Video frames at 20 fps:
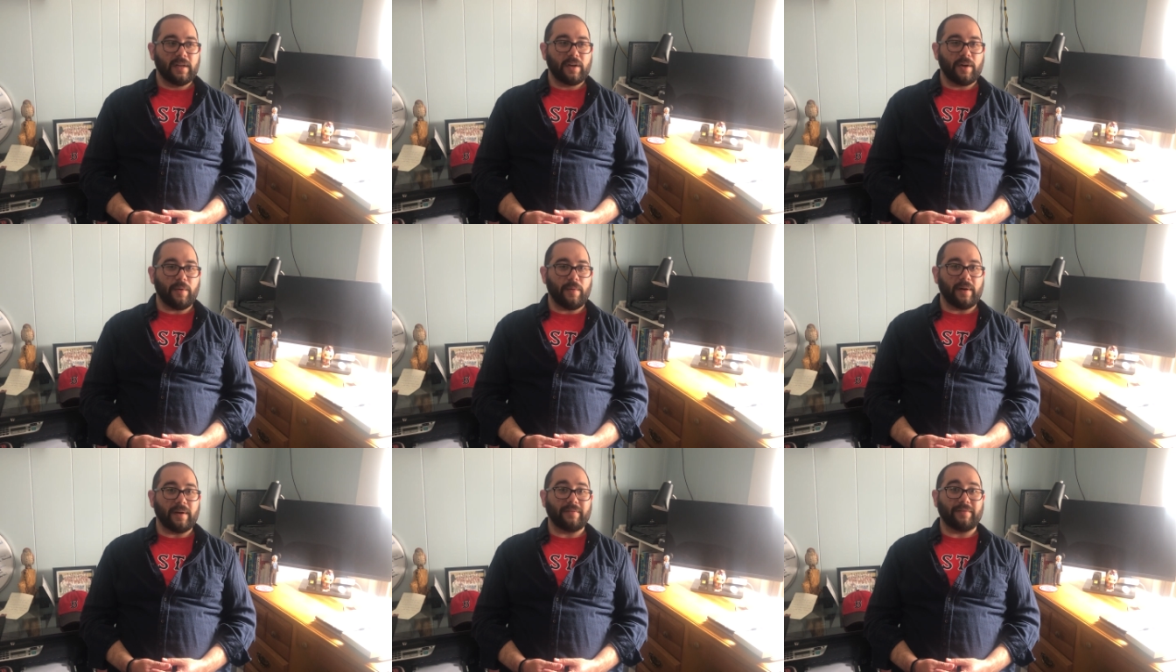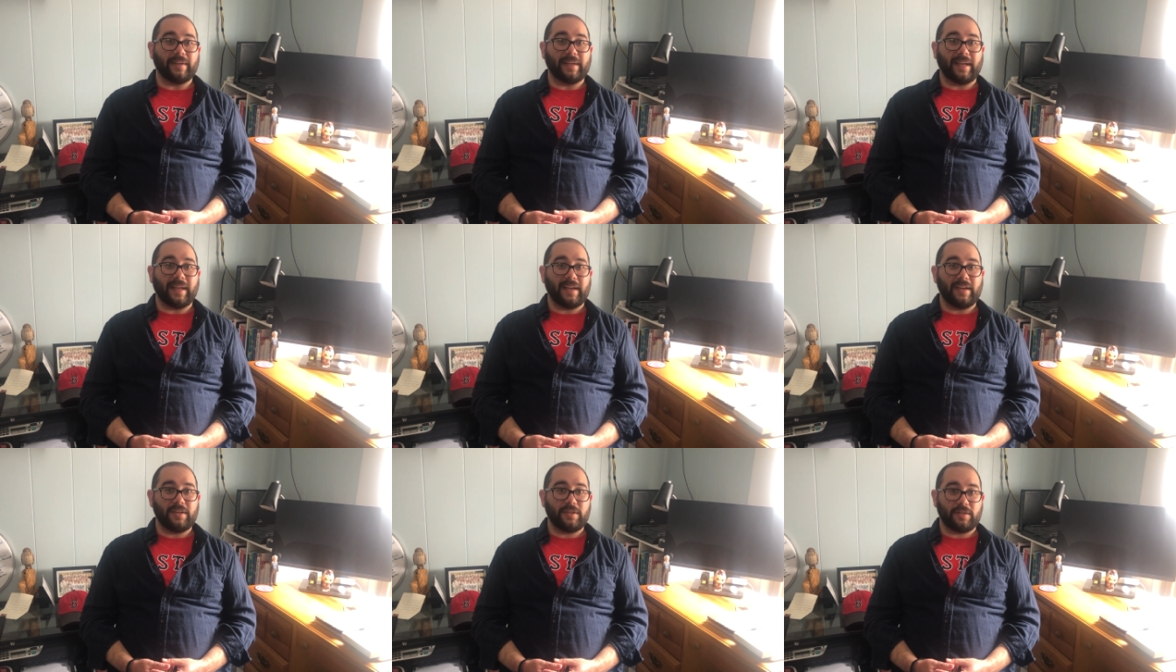go on a
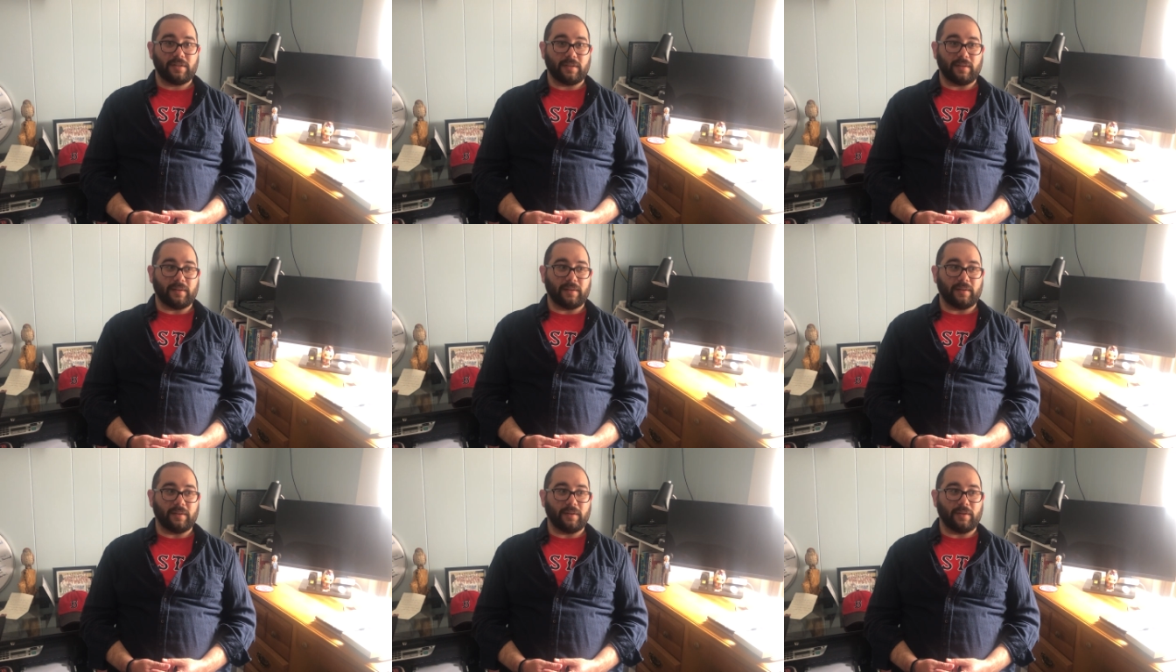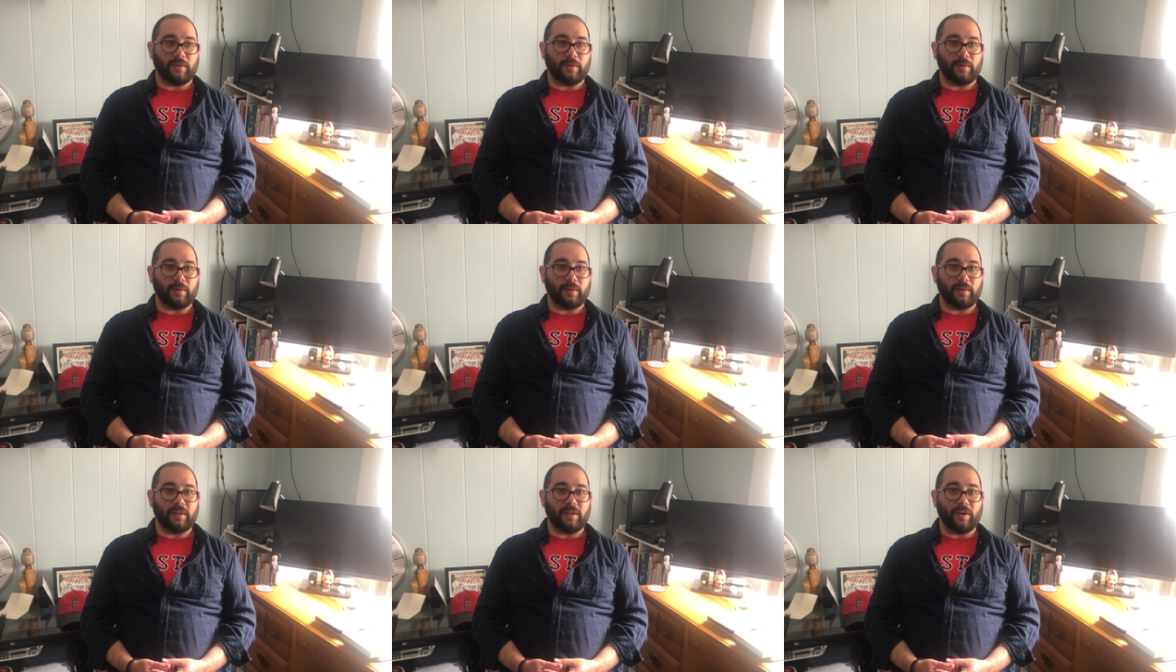vacation
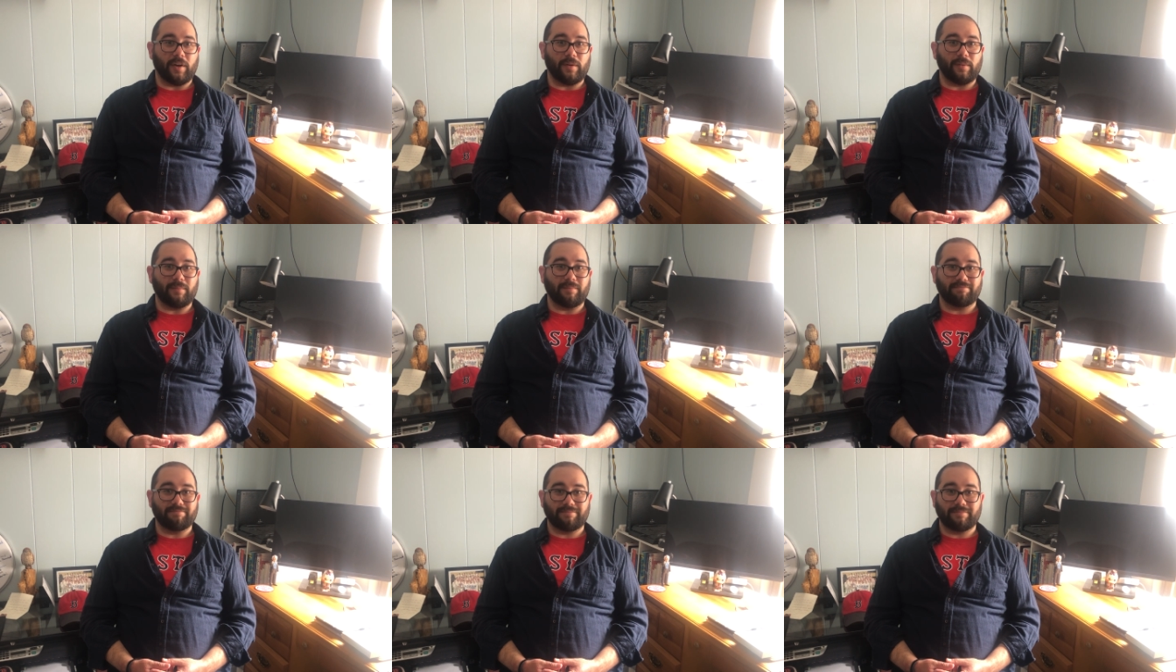or, you know,